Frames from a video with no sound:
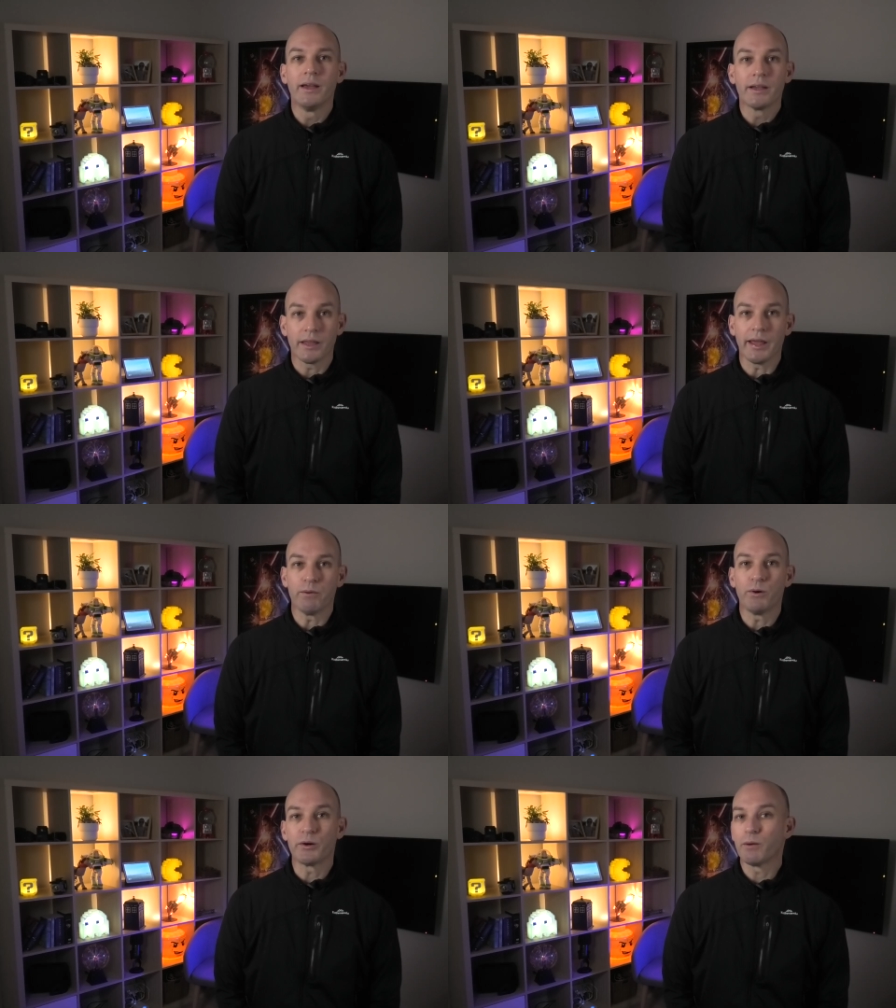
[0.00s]
G'day and
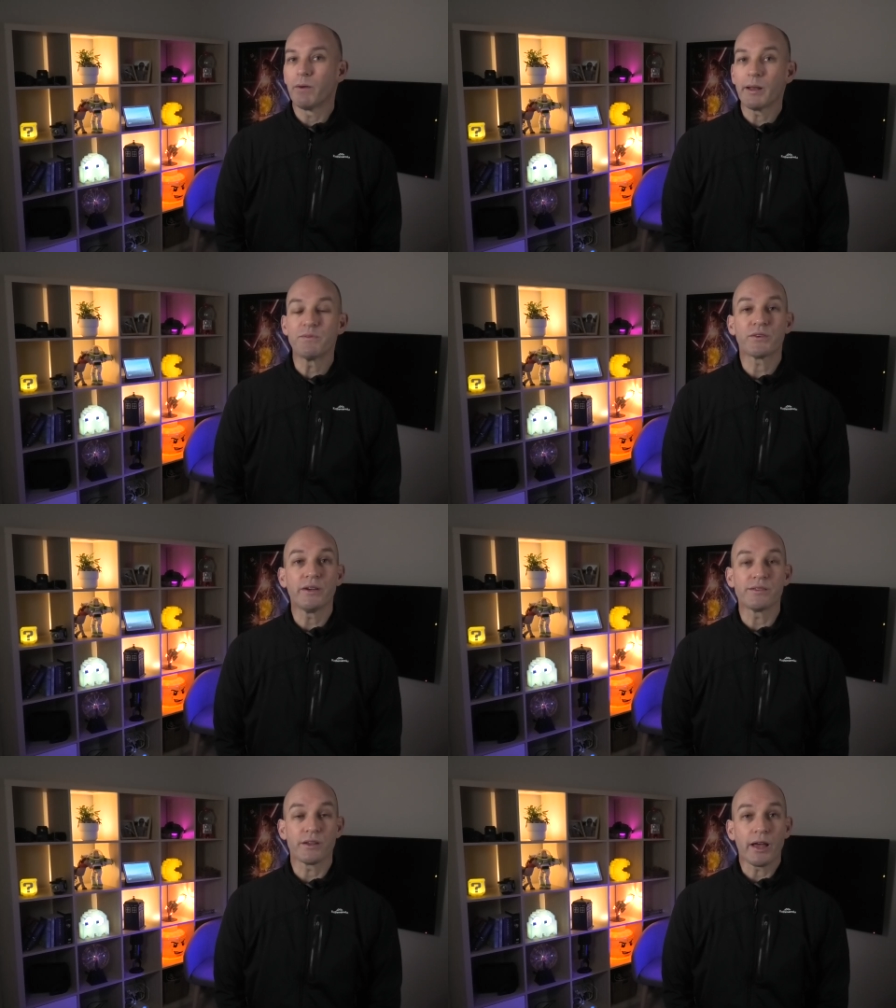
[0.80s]
welcome, my name is
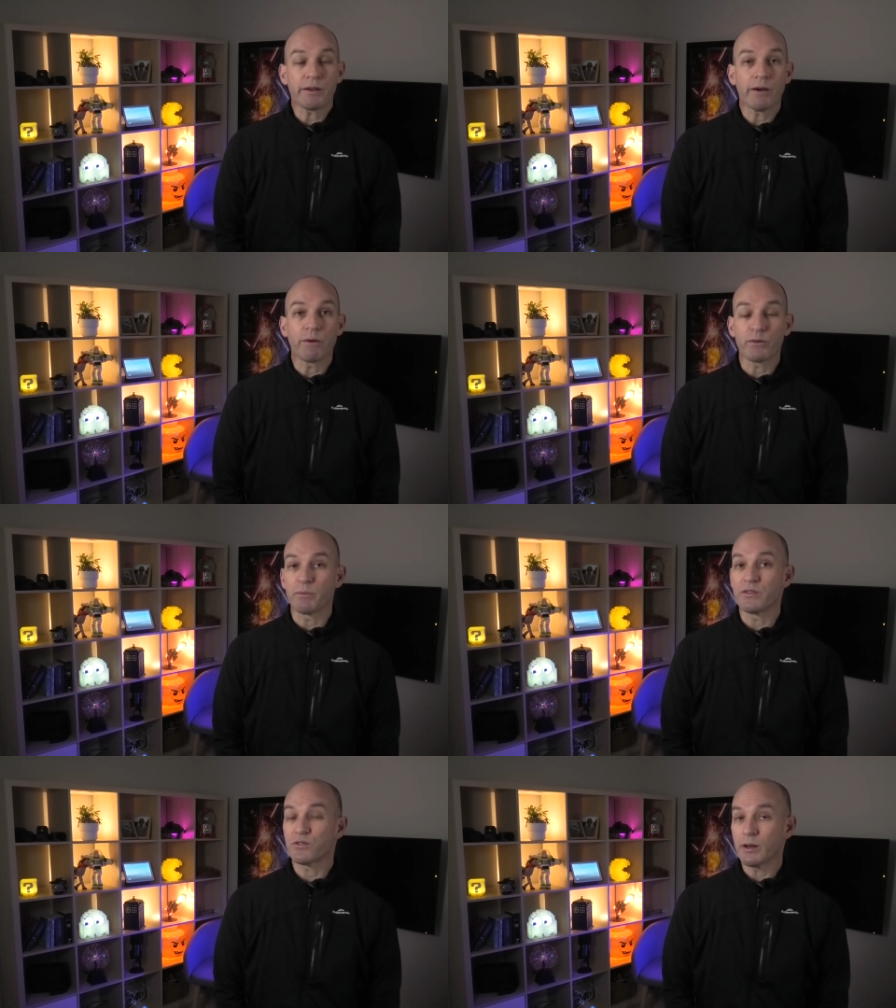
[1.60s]
Chris and I cover from an
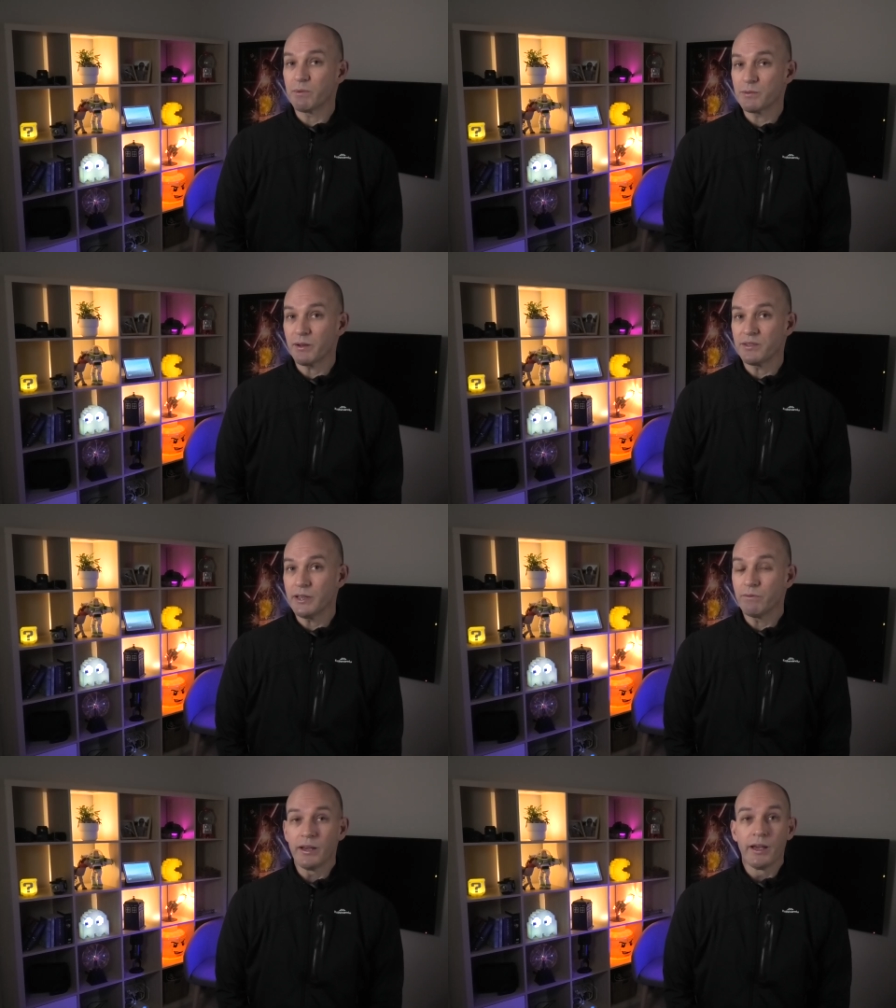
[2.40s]
Australian
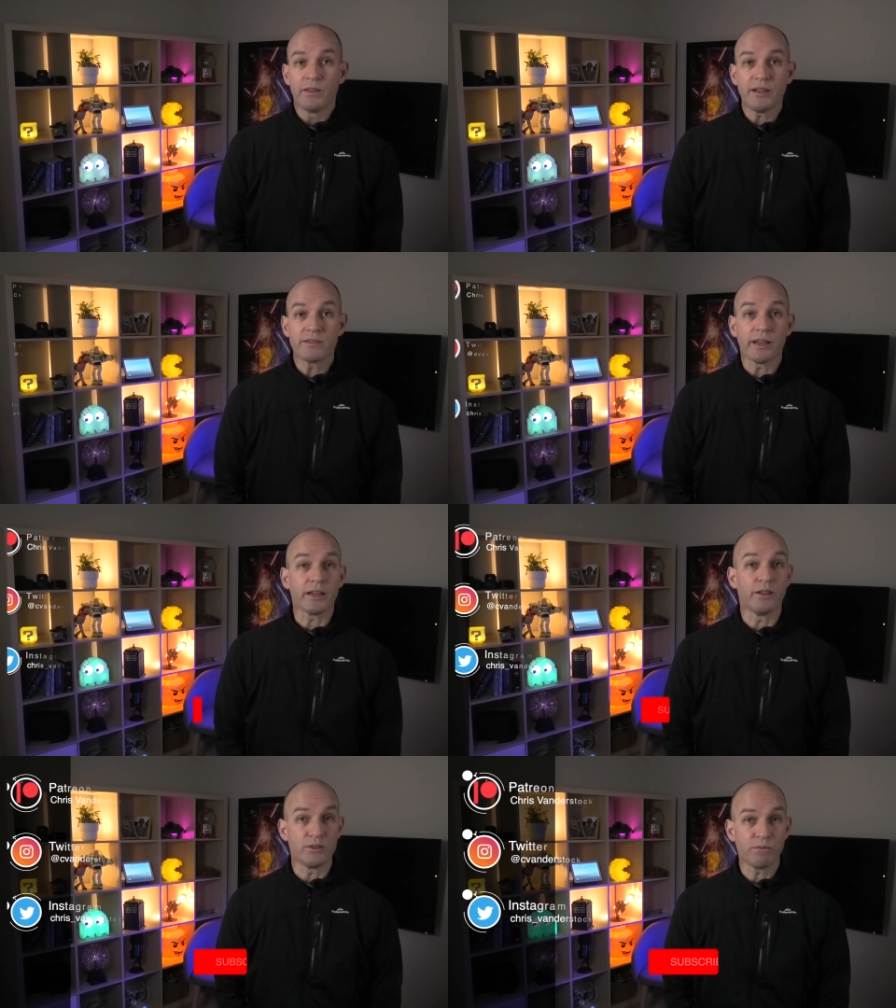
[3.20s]
perspective things like
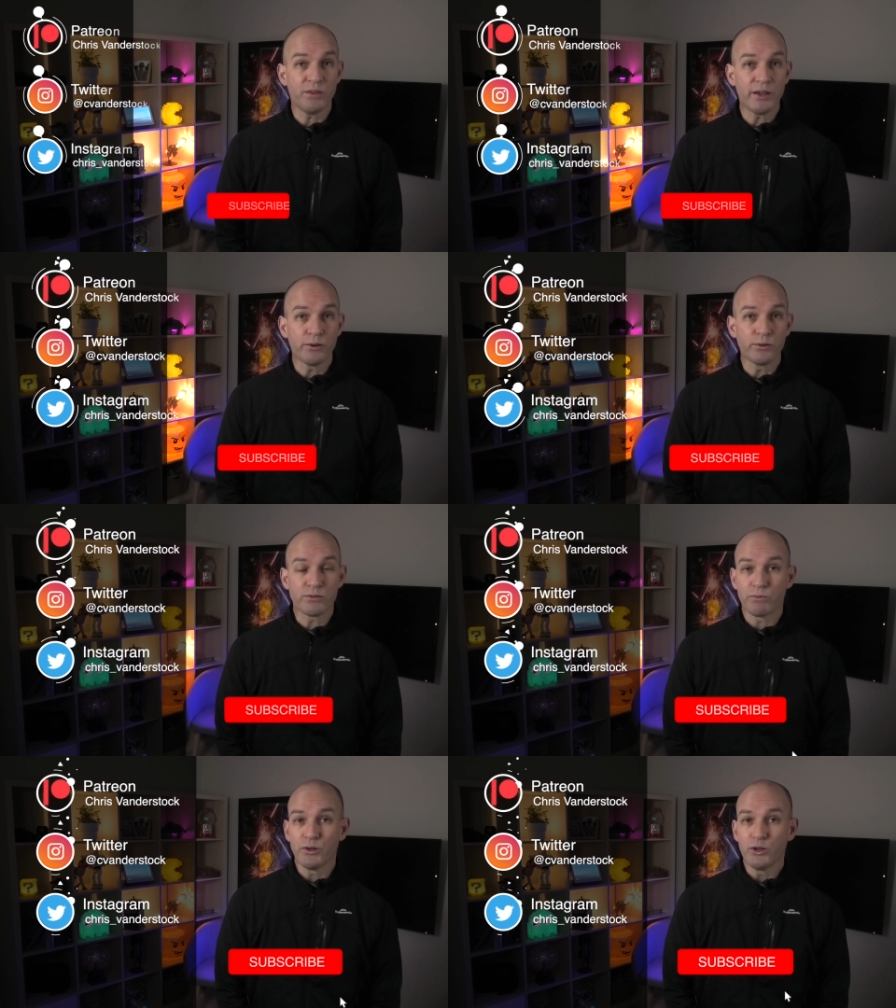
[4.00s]
electric vehicles,
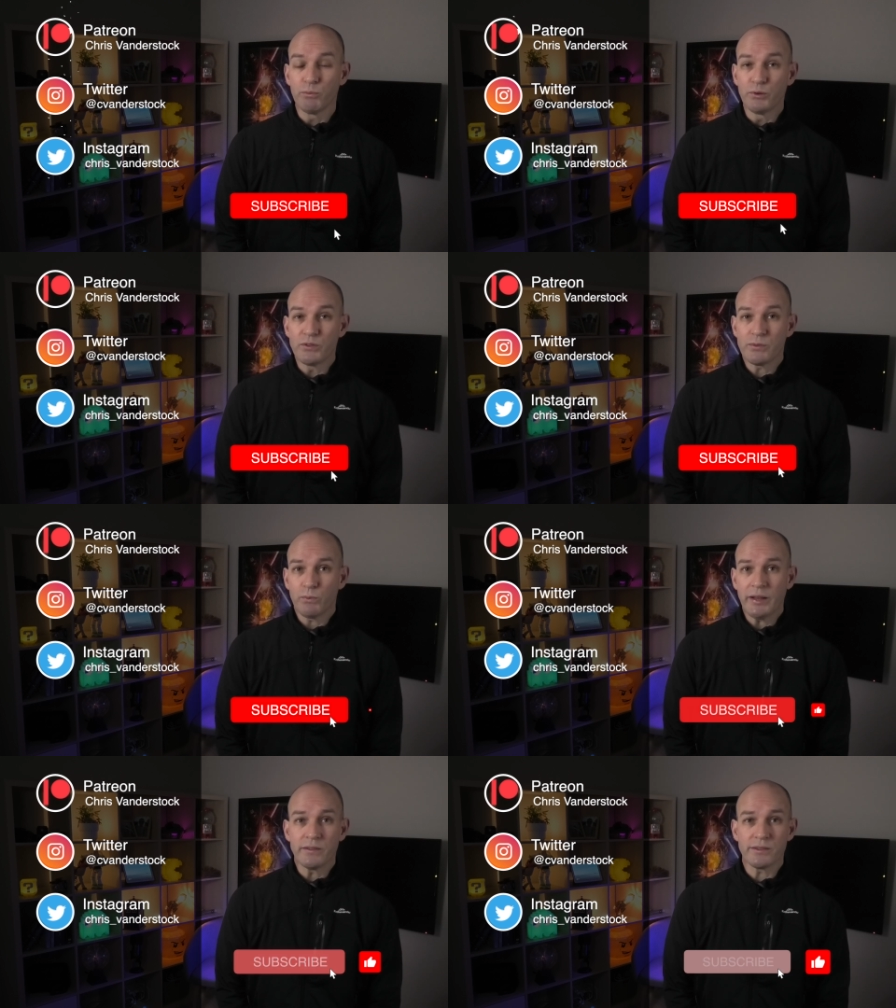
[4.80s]
renewables,
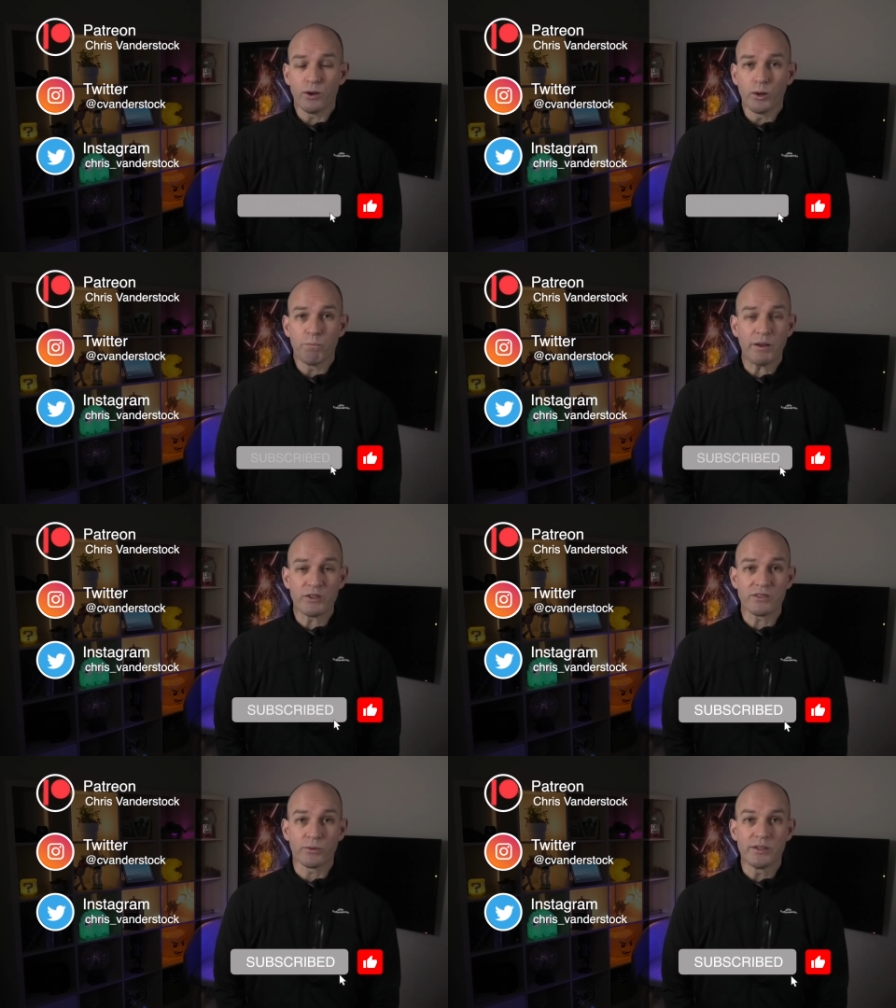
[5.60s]
wind, solar, battery
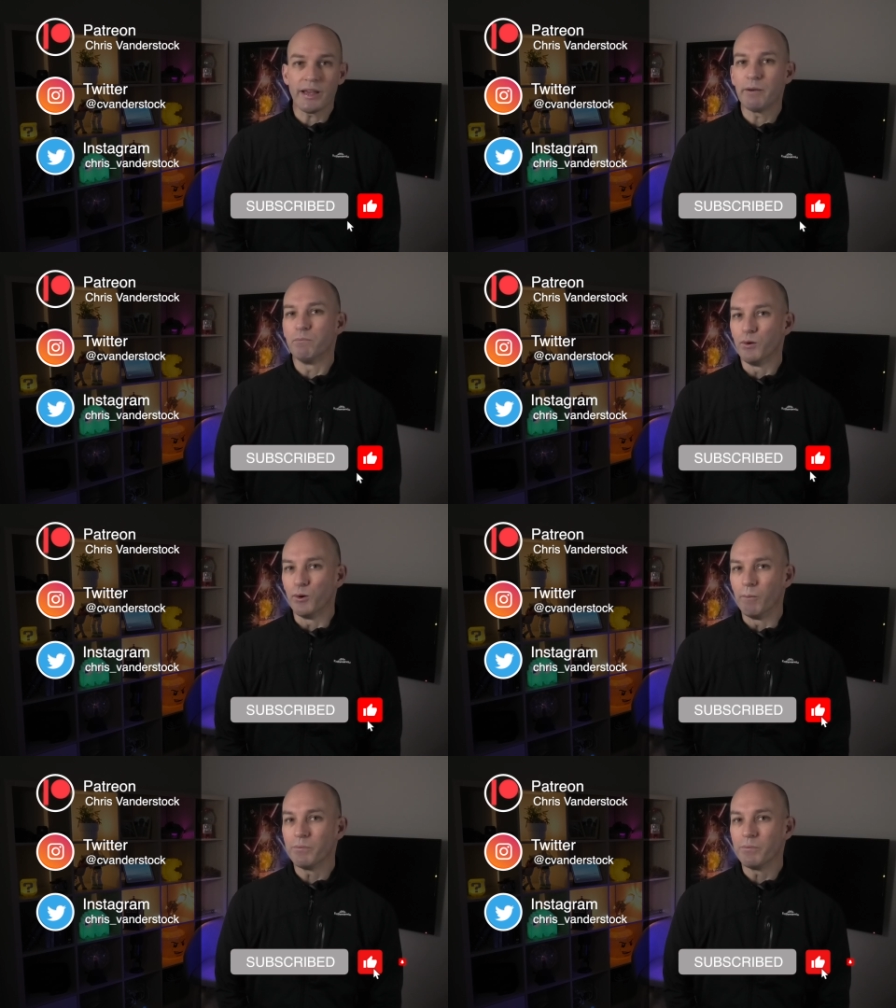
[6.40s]
storage and more.